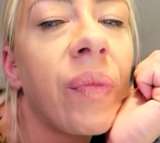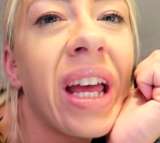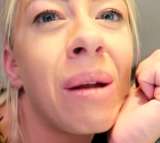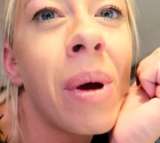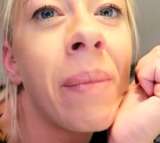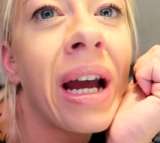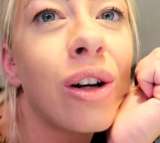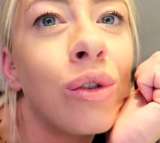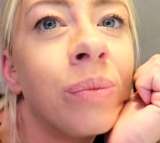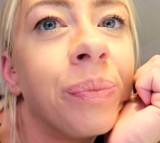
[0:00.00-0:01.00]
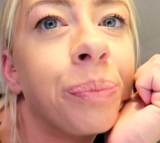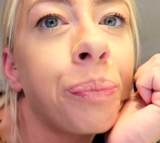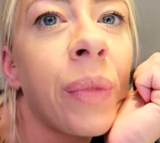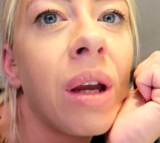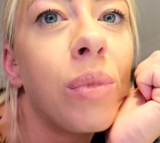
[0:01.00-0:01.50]
and a bit of mackerel.
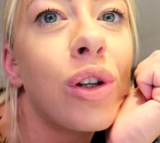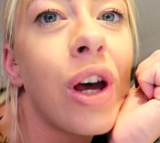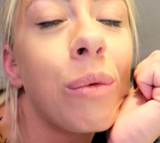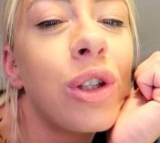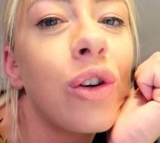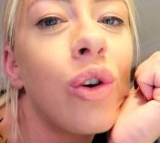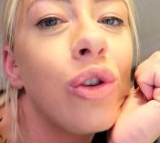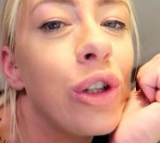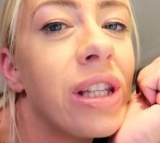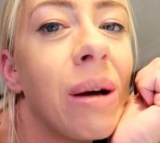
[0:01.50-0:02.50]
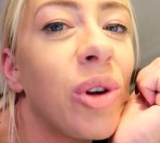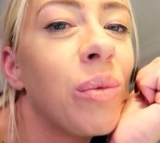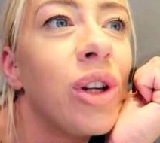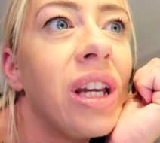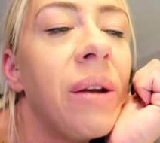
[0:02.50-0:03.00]
Because I was conscious that I probably
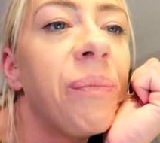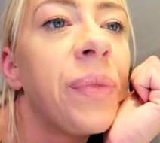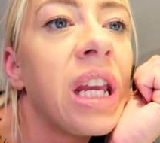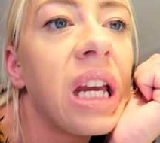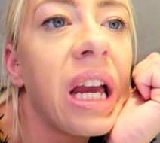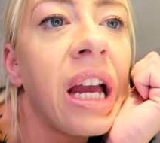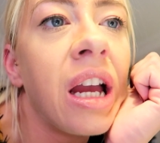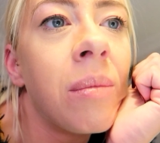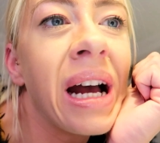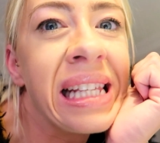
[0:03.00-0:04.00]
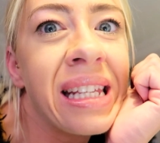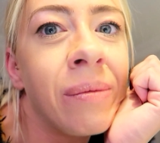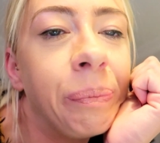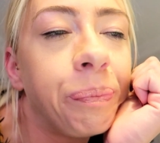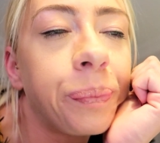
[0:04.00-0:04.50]
wouldn't eat. I
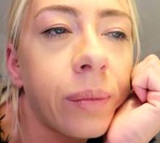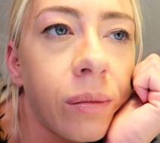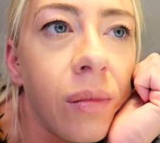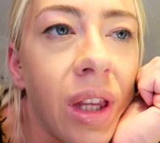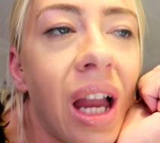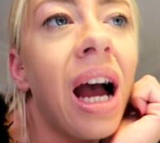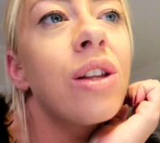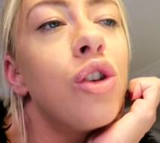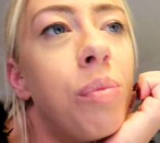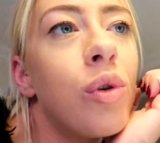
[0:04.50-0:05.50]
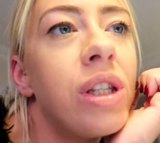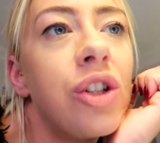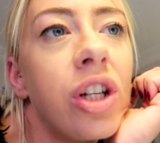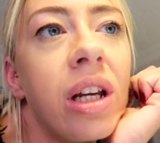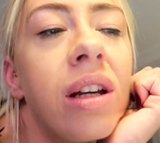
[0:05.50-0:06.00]
didn't. I had two
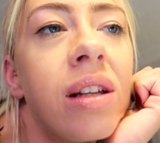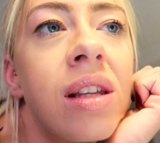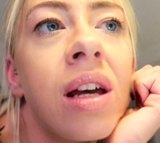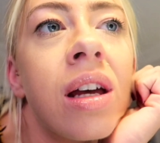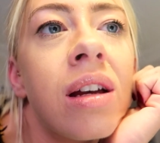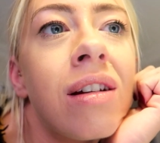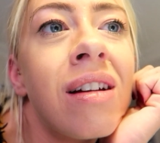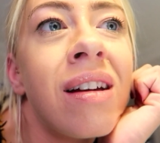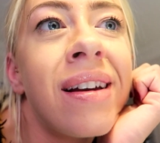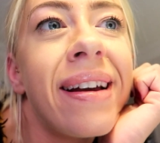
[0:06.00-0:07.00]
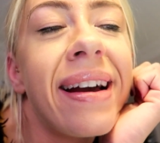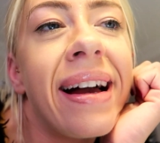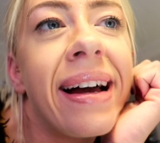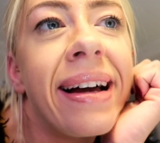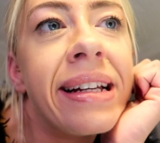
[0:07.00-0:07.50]
protein shakes
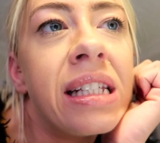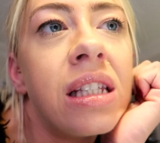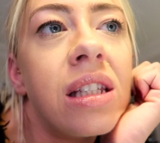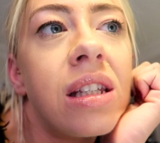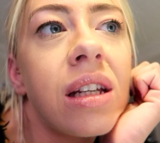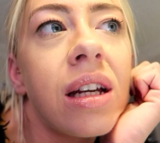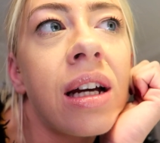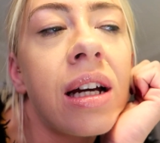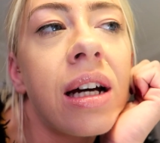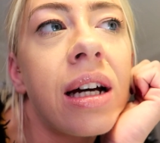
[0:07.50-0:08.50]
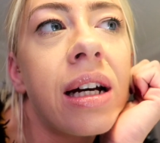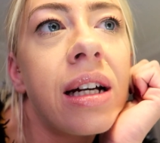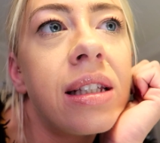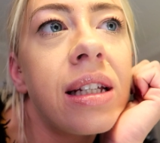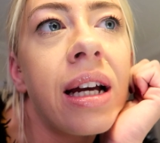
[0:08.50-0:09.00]
and I
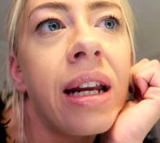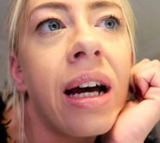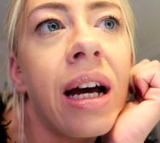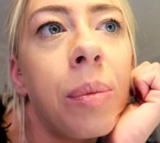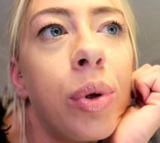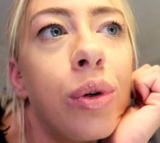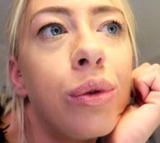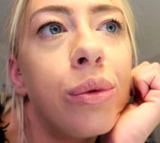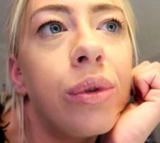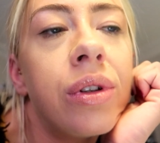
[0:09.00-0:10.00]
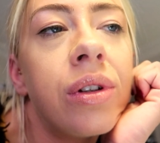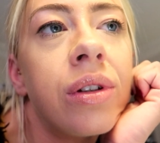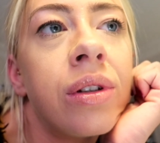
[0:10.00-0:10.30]
had an apple.